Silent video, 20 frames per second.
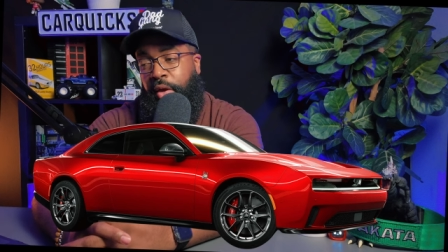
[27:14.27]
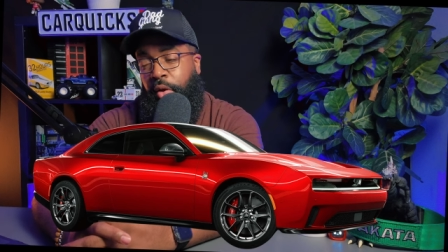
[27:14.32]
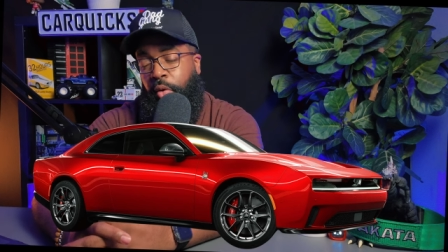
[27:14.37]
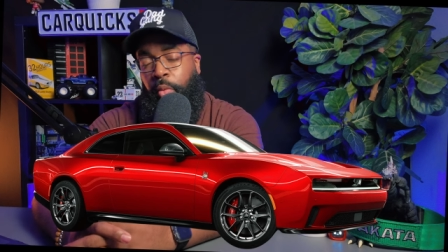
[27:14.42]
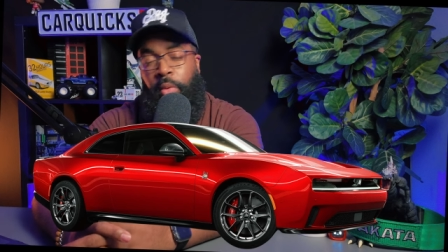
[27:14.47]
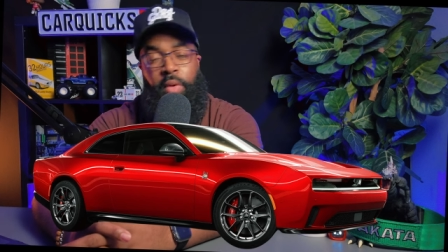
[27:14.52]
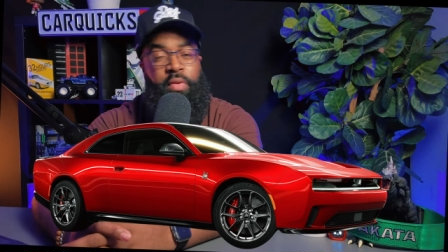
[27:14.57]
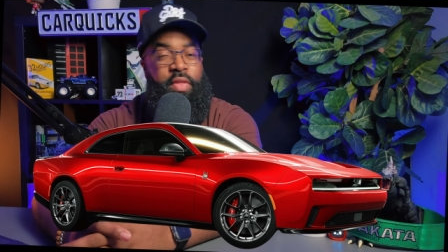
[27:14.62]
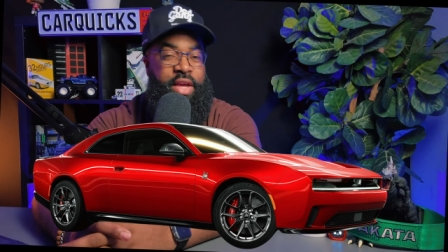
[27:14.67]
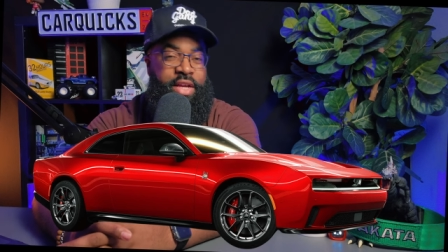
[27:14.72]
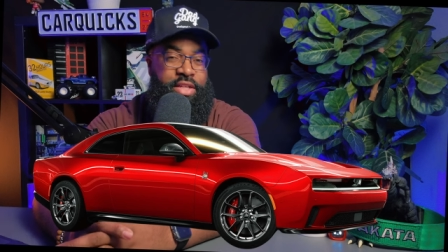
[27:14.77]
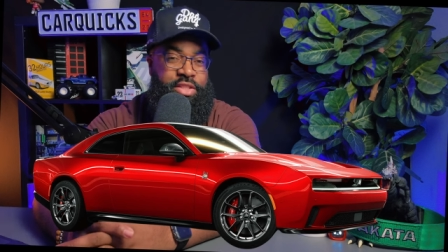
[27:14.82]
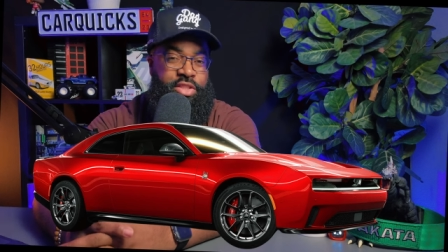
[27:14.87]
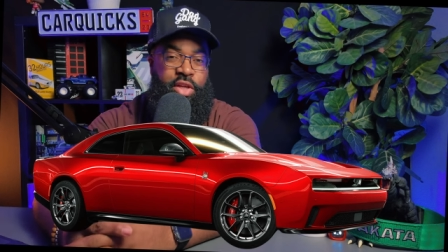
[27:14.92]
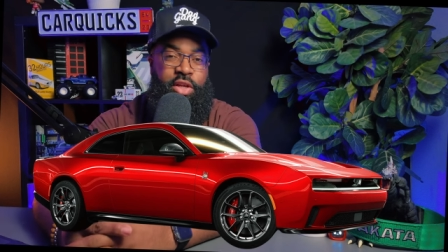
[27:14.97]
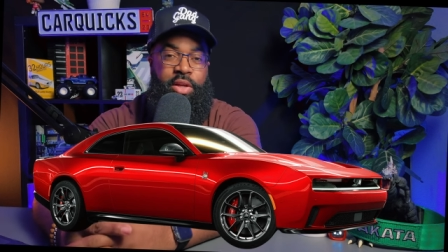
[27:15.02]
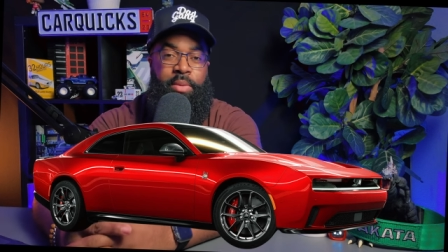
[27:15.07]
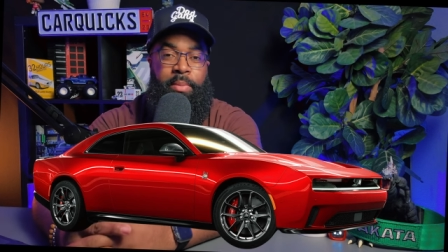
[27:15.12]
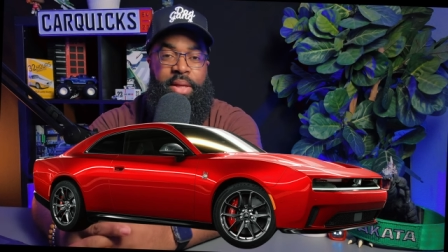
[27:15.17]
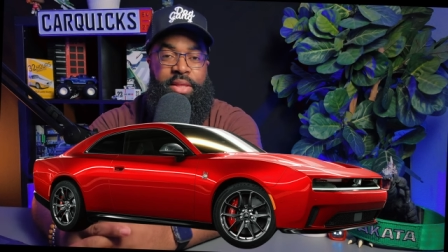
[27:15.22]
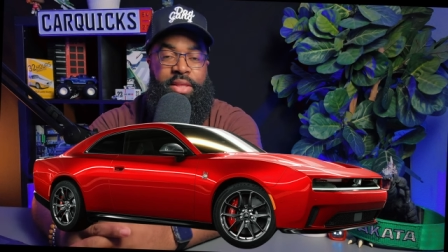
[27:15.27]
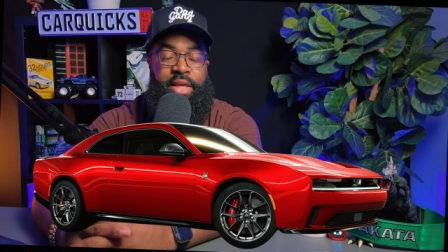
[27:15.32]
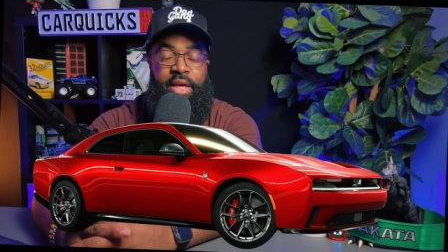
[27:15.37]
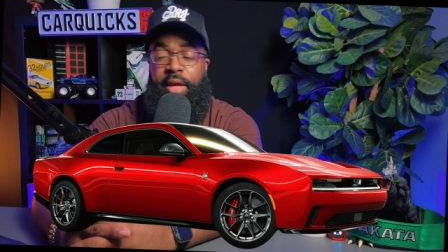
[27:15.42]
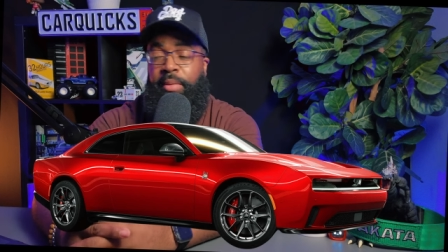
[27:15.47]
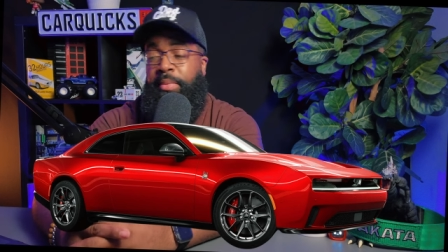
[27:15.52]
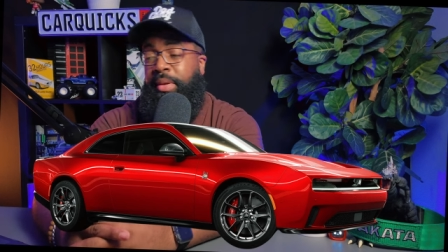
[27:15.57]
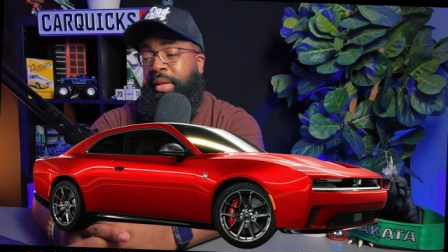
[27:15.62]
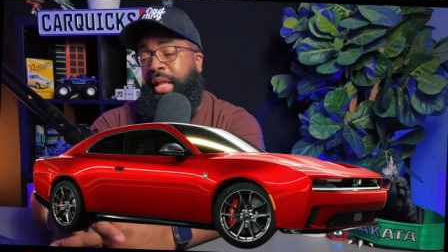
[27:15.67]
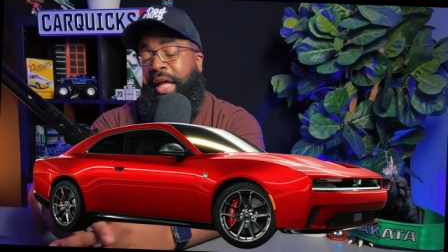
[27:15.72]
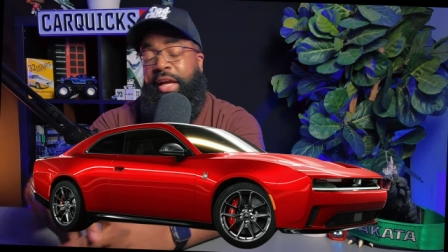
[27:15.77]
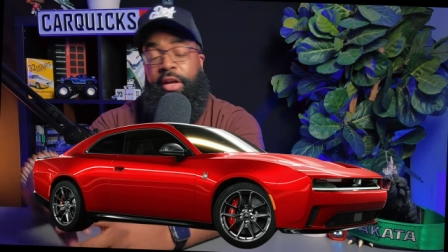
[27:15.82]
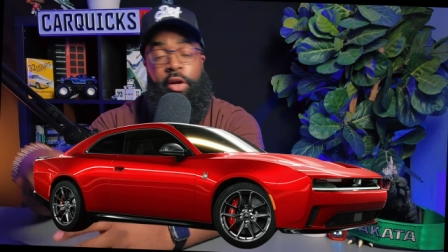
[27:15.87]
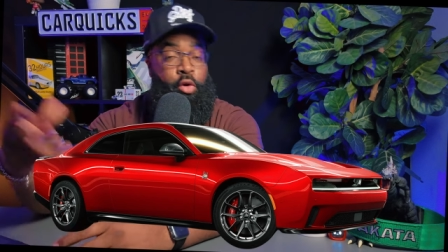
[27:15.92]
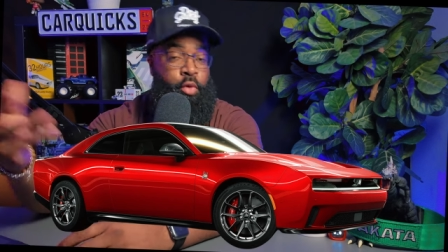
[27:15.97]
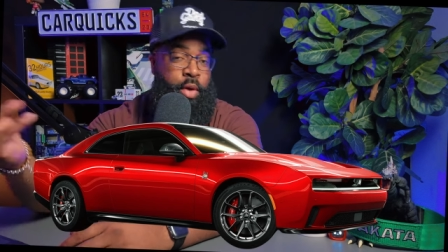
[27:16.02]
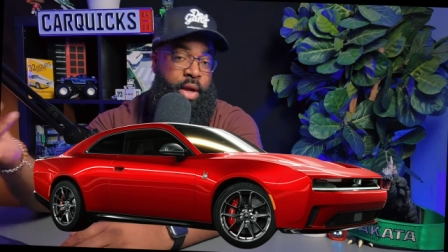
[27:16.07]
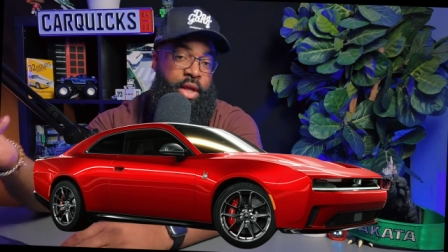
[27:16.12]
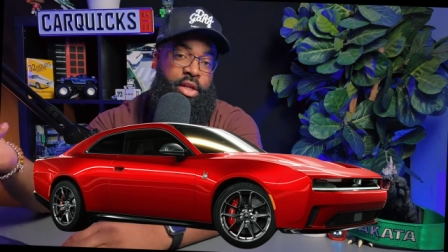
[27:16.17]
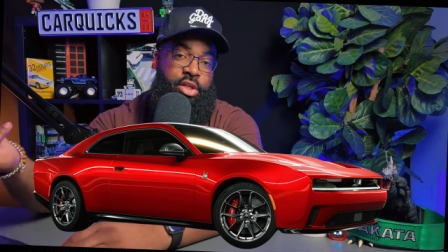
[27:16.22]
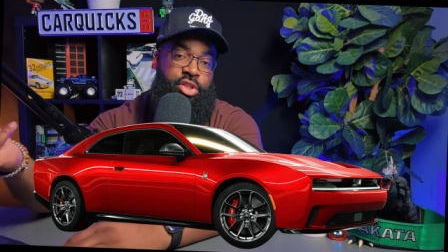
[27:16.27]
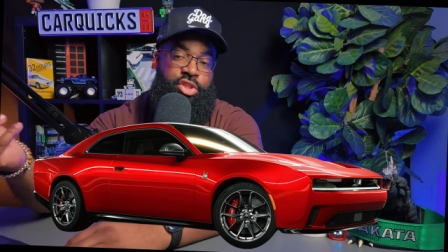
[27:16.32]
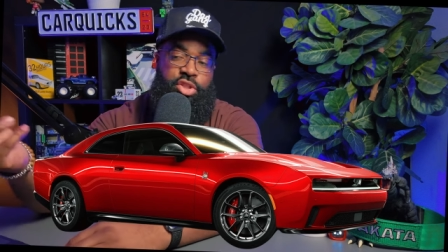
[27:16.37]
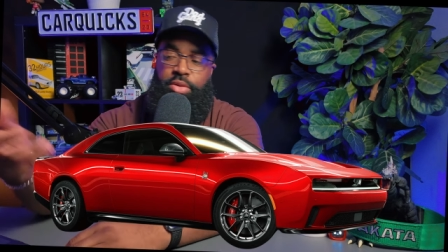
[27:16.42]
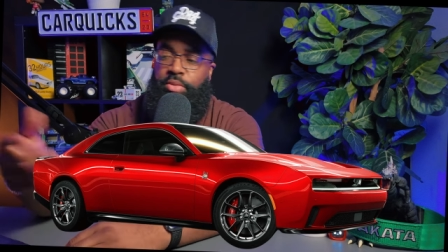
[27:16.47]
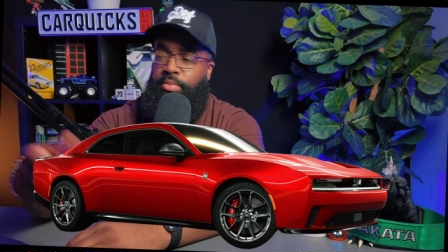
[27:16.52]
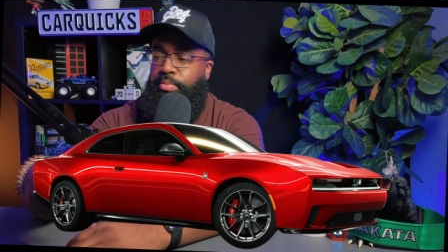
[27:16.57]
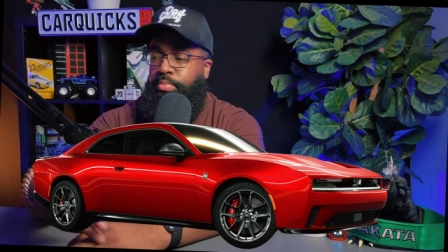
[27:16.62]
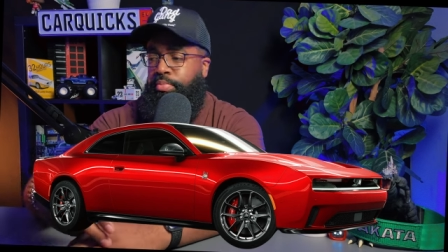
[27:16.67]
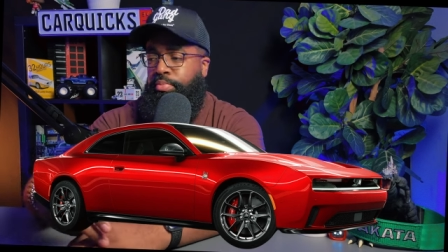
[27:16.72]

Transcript: Will they continue to make the Hemi like a crate engine?